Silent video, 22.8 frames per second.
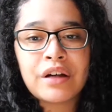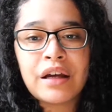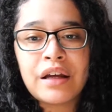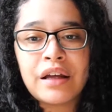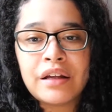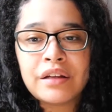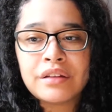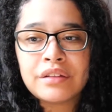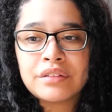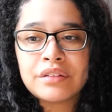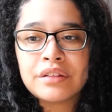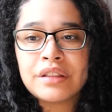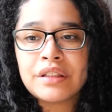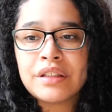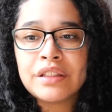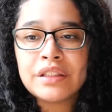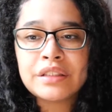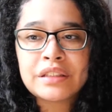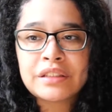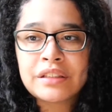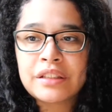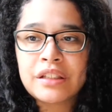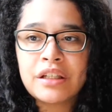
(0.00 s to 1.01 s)
and
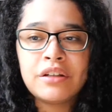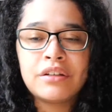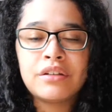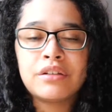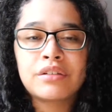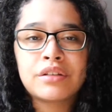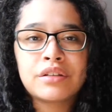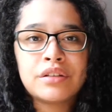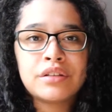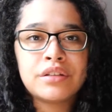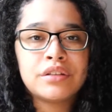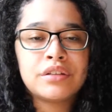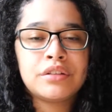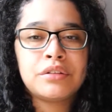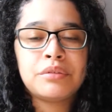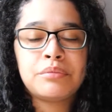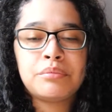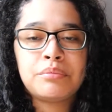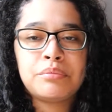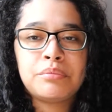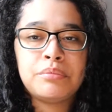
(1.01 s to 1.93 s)
this skill could